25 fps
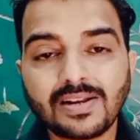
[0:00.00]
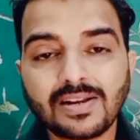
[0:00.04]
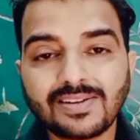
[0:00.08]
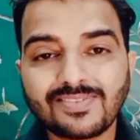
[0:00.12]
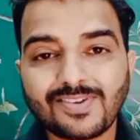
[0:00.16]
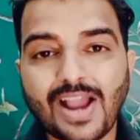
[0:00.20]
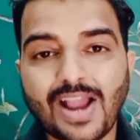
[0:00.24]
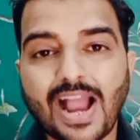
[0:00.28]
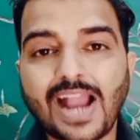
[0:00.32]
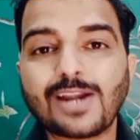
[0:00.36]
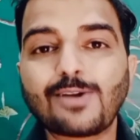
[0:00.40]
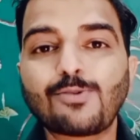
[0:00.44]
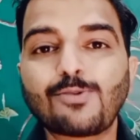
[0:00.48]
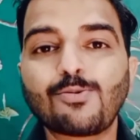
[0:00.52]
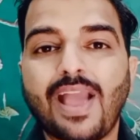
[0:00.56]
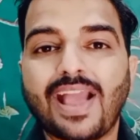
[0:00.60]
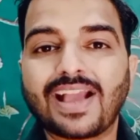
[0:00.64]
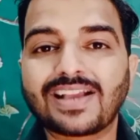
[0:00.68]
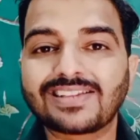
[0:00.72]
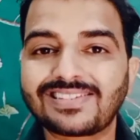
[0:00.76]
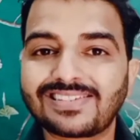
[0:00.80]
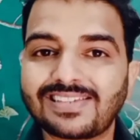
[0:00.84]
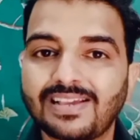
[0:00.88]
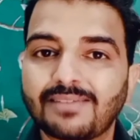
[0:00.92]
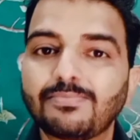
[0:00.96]
Try to
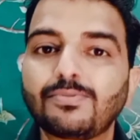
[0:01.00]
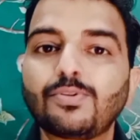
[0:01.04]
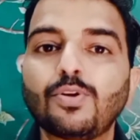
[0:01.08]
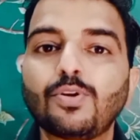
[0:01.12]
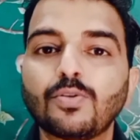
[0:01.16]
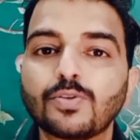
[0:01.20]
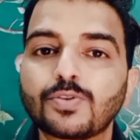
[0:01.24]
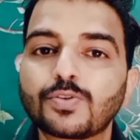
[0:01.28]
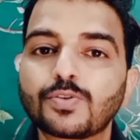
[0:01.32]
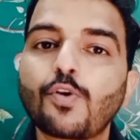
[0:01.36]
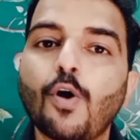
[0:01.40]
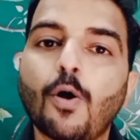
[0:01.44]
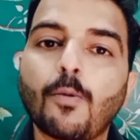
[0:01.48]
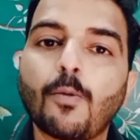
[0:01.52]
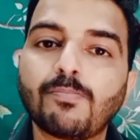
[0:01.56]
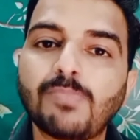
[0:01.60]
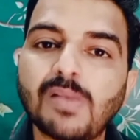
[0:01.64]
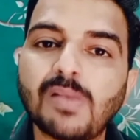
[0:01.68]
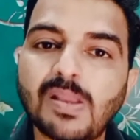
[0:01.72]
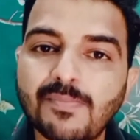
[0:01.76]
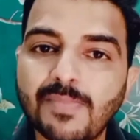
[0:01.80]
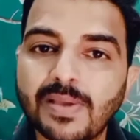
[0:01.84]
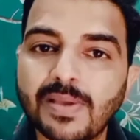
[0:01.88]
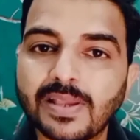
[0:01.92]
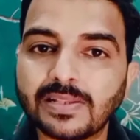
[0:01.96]
accept those
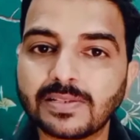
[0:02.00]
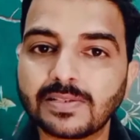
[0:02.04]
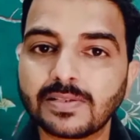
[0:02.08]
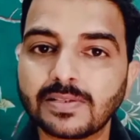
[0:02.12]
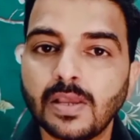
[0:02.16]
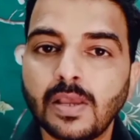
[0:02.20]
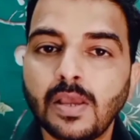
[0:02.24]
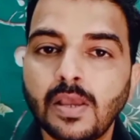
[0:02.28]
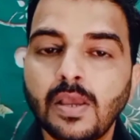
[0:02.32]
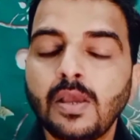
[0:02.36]
compliments.